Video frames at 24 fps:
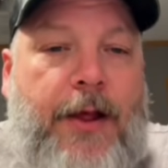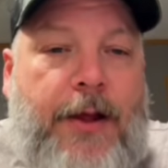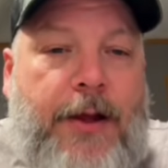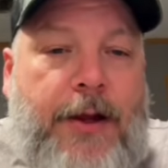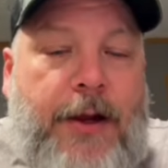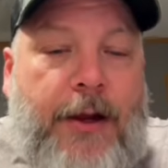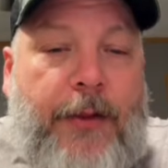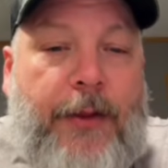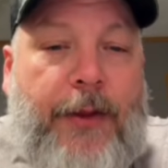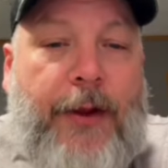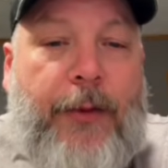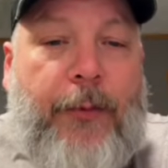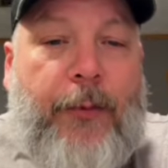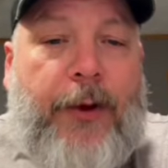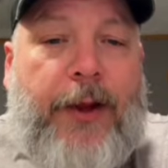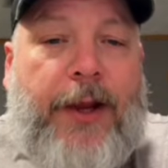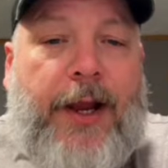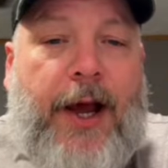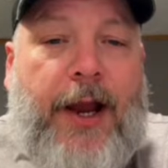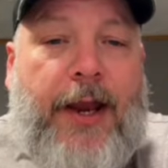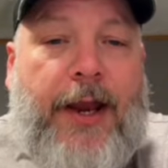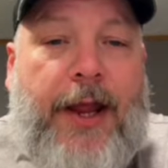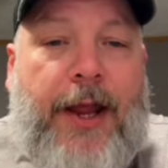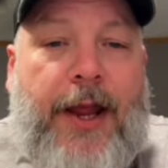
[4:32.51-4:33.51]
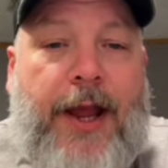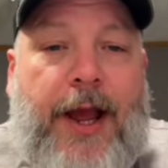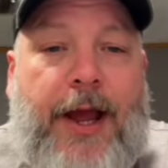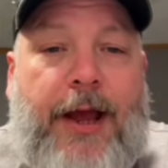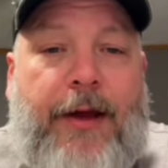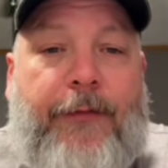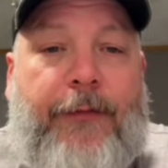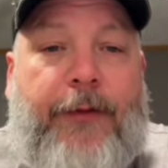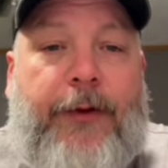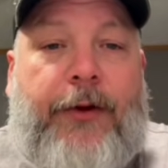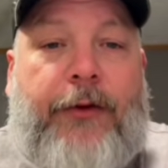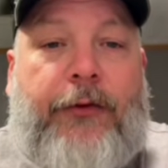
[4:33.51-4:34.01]
And then we got a
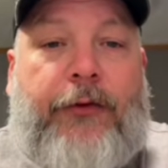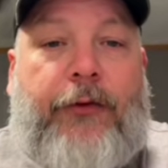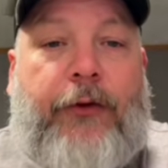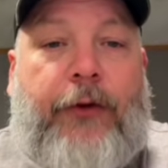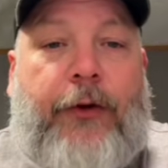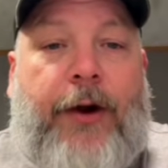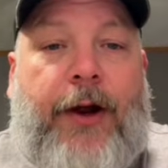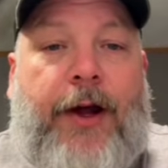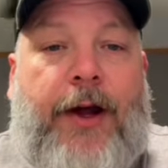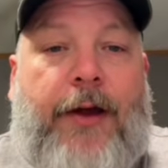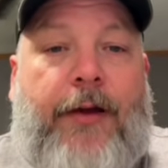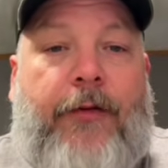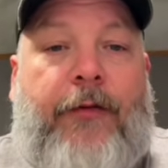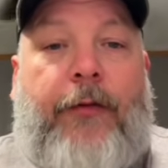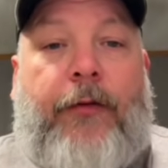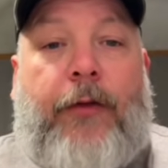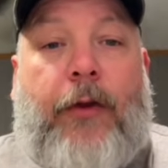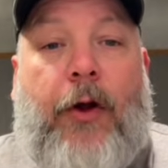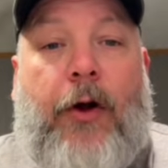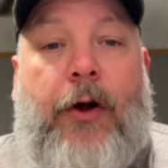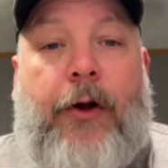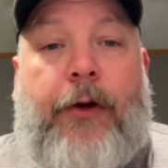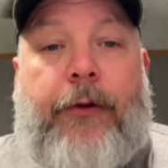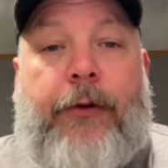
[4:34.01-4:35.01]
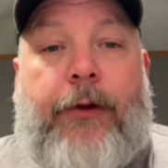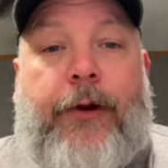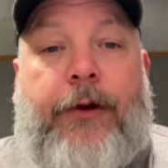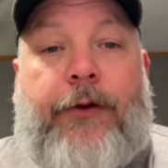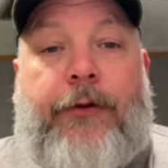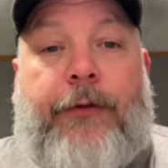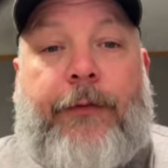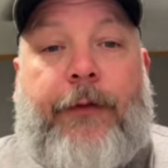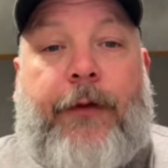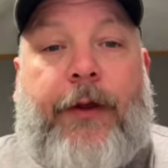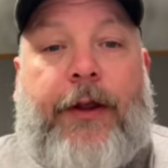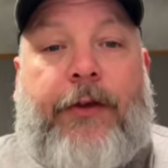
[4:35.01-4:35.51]
1/2 inch drive long
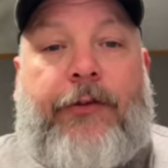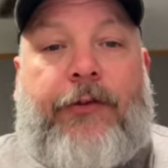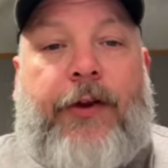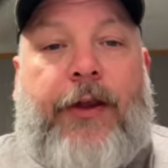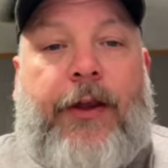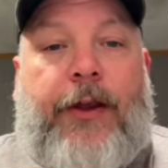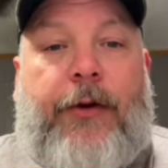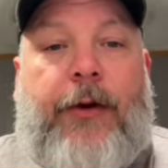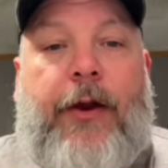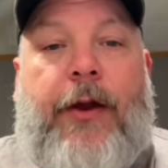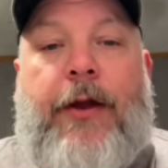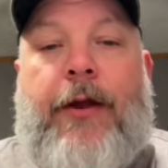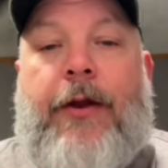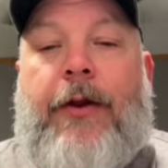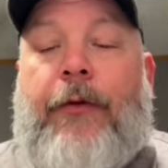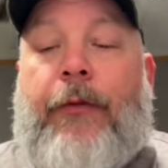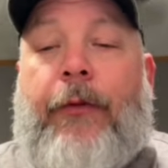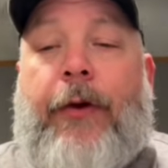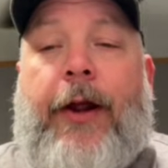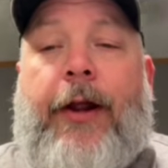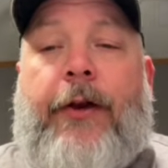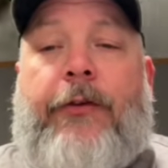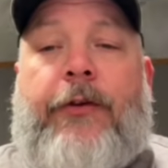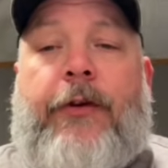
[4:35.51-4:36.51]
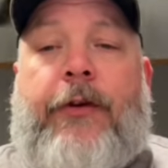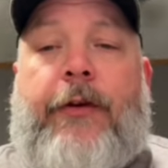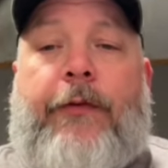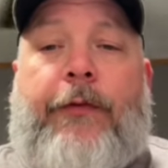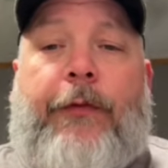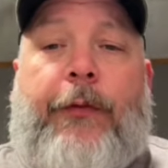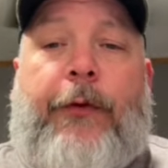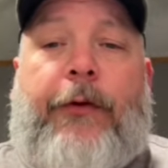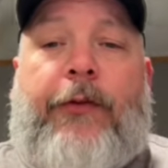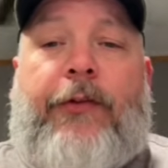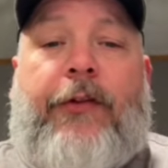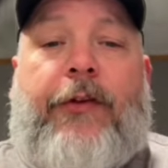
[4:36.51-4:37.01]
reach flex head ratchet
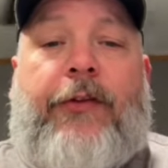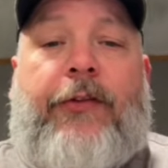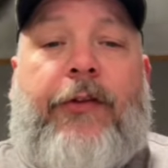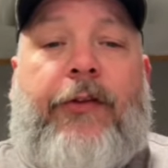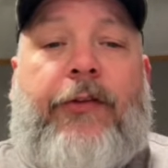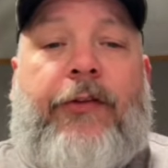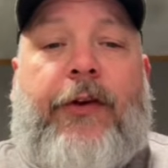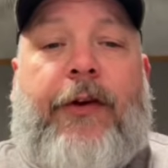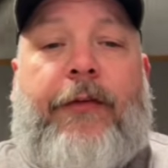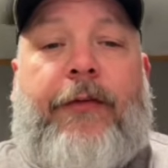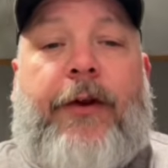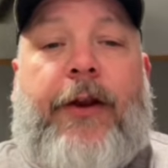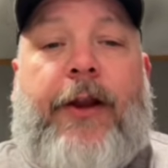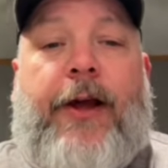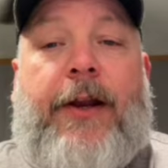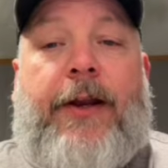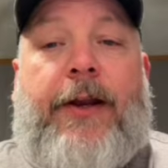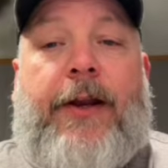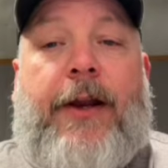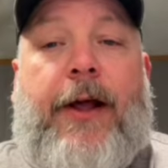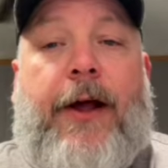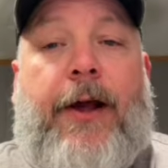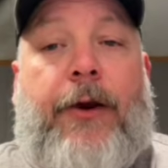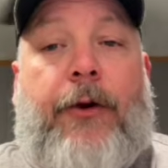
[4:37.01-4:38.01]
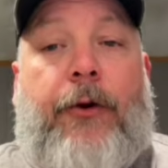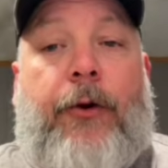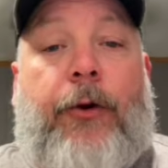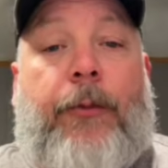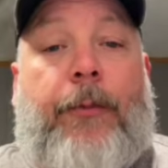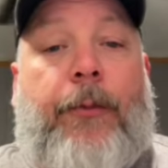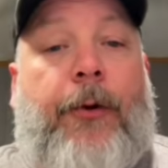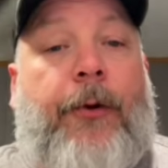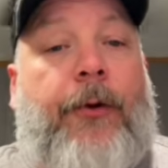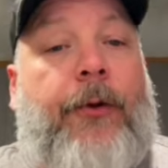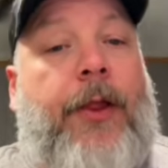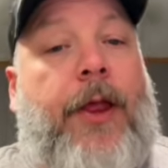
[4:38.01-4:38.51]
for $67.99
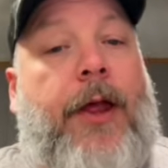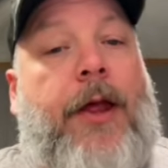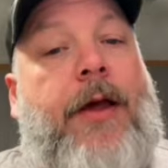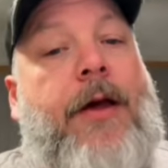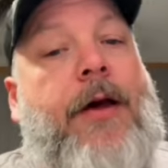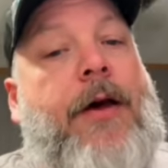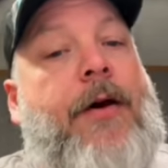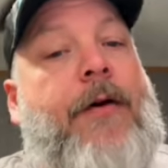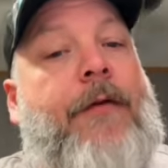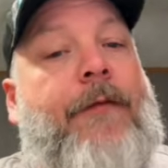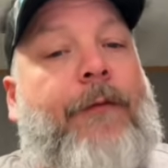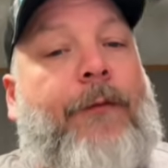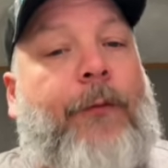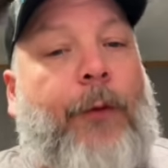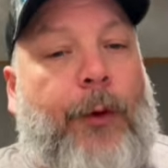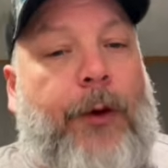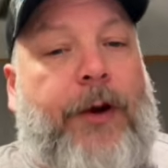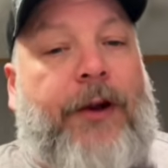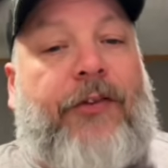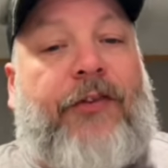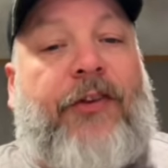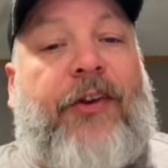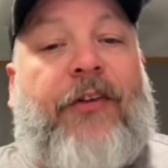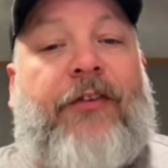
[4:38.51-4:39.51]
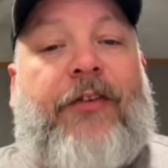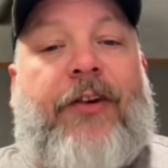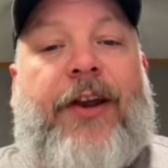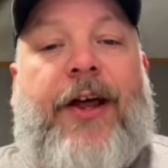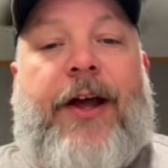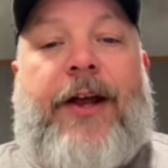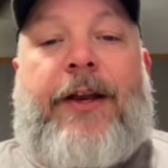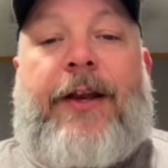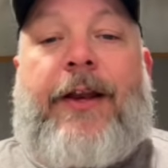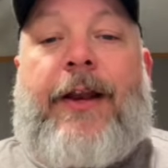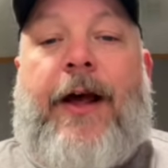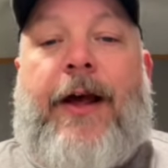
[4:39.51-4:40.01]
normal,
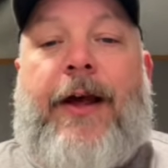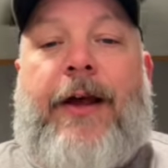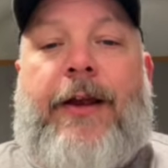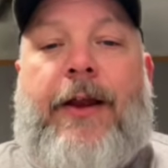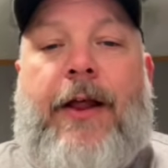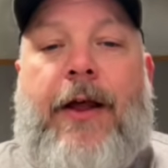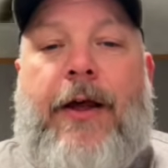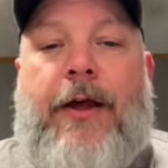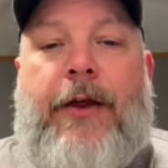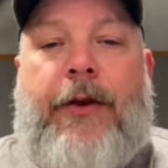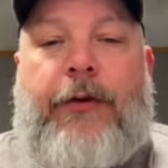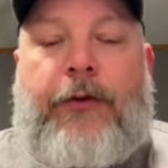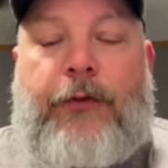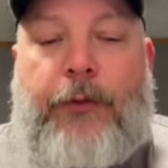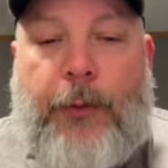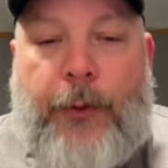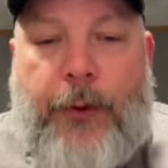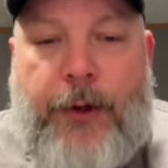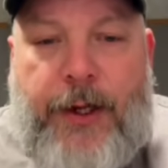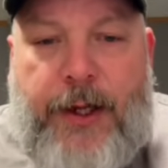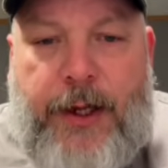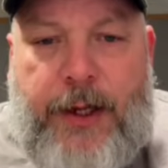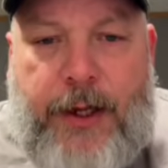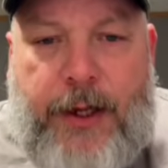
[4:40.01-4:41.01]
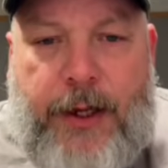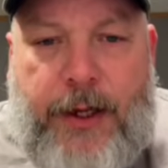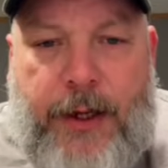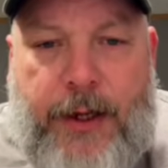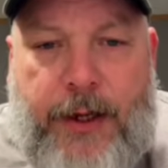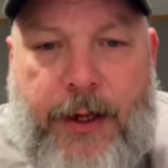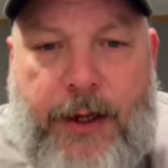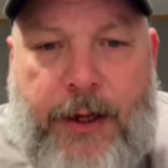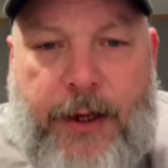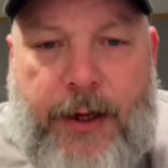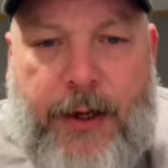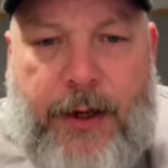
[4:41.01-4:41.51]
$47.99,
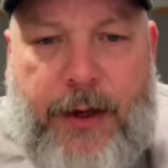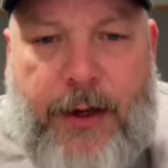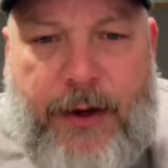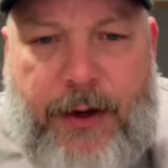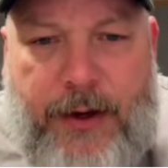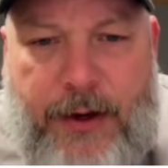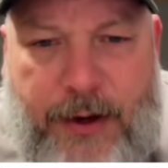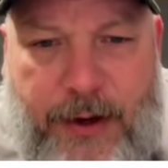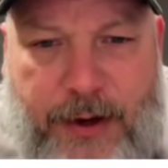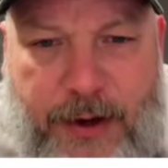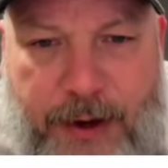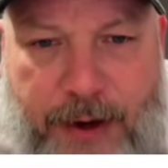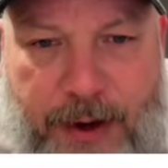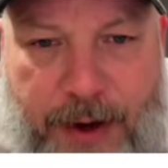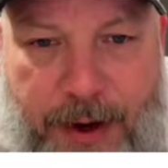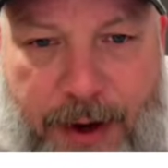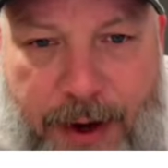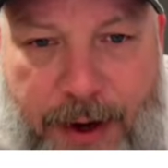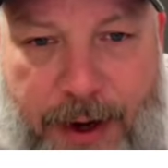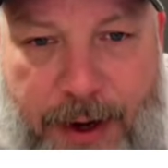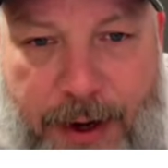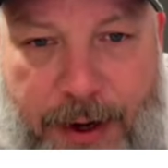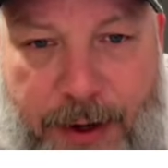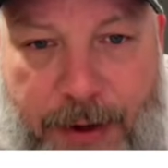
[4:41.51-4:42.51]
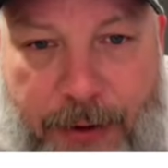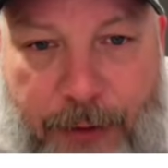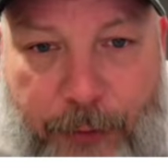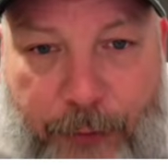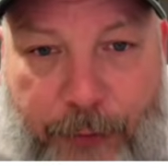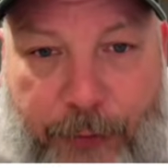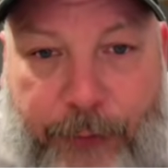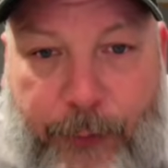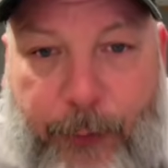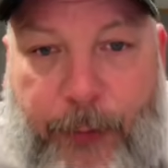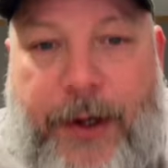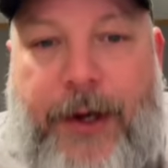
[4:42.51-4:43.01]

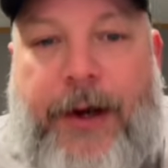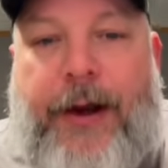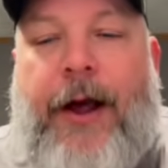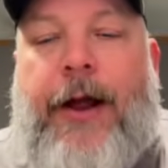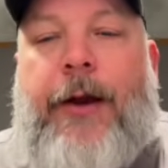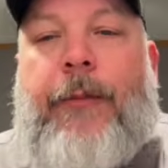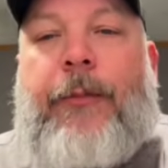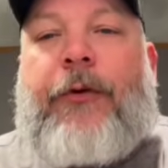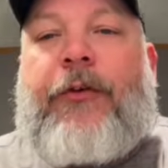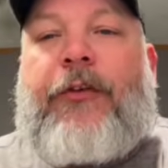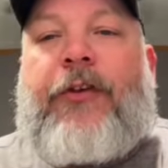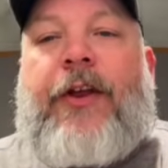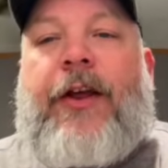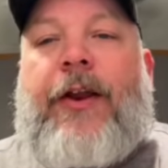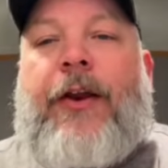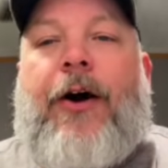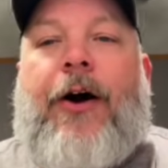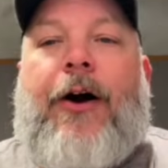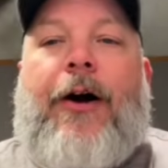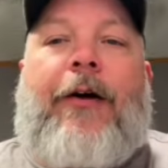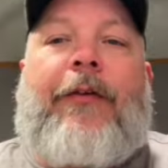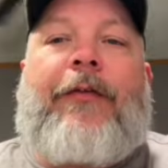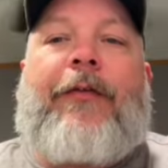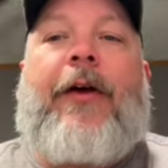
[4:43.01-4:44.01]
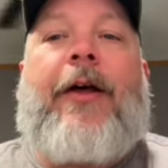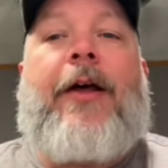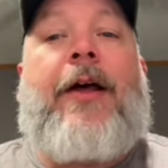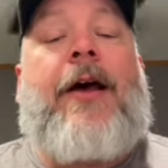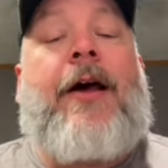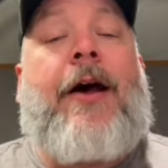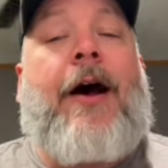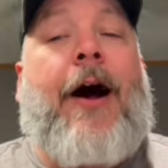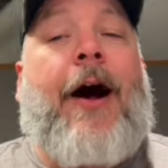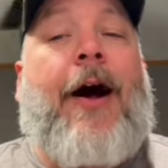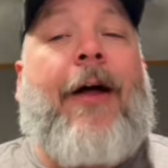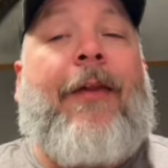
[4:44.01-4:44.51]
29% off
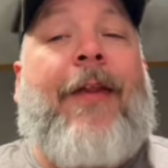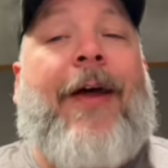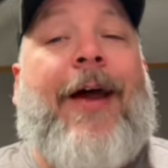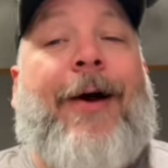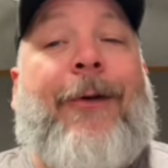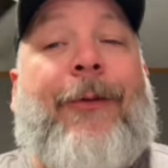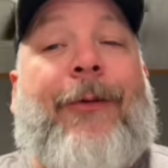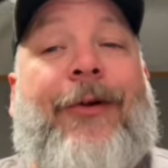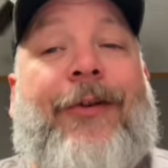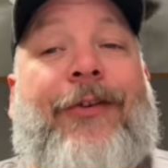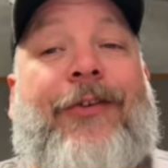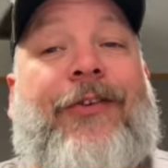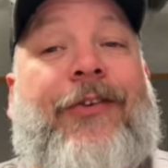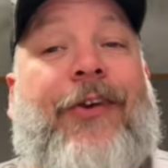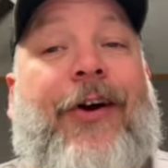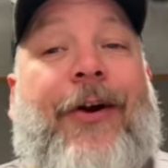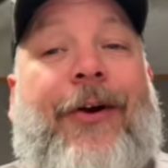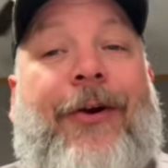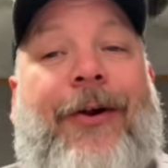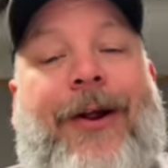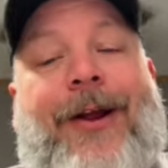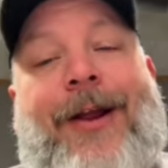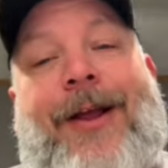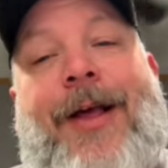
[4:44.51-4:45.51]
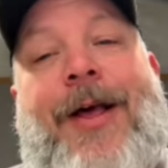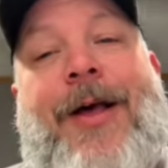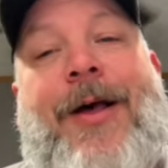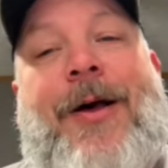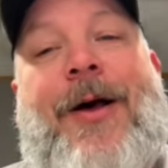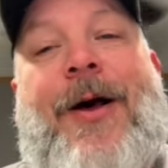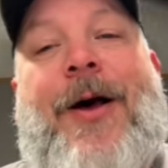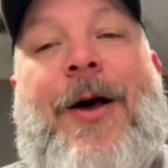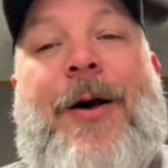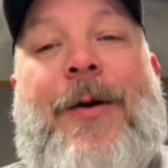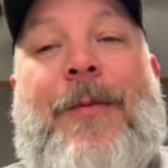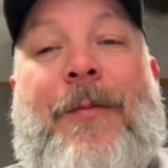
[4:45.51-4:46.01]
on that one. Sorry,
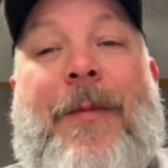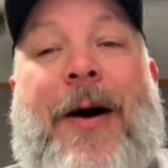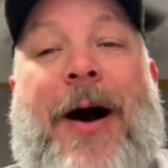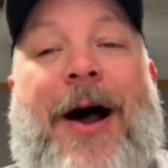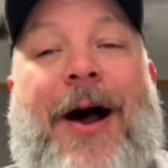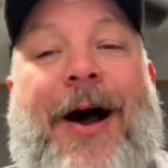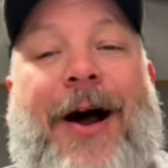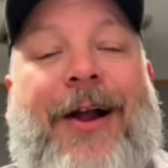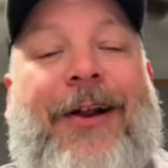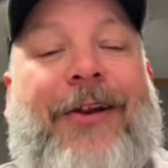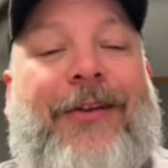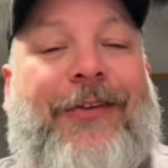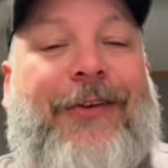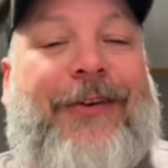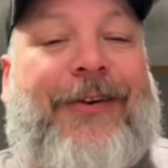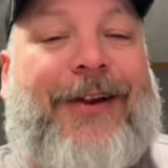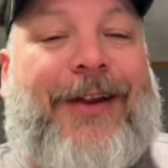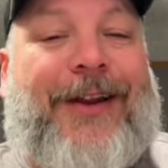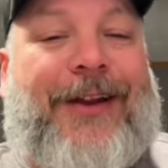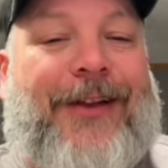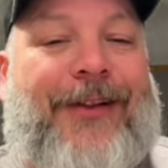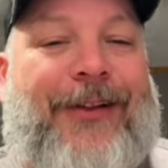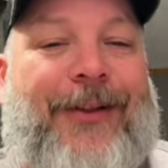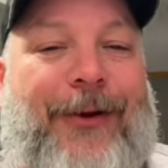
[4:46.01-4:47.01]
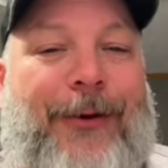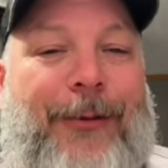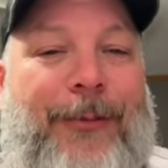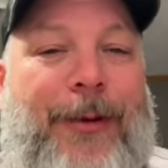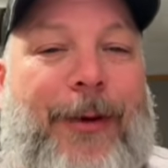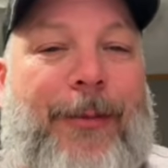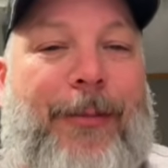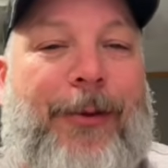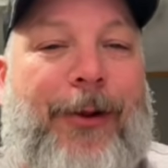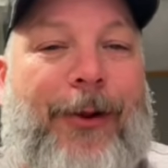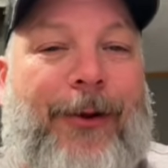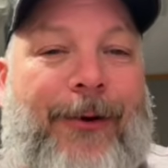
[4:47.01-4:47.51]
my eyes are getting a little
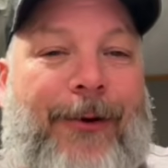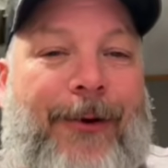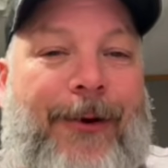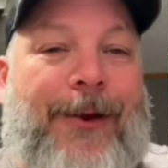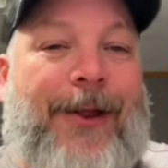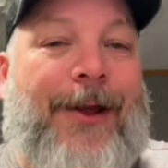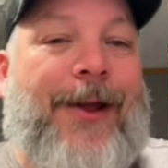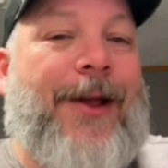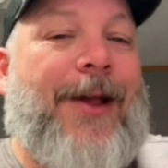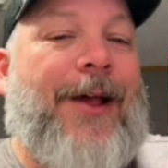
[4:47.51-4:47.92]
bit blurred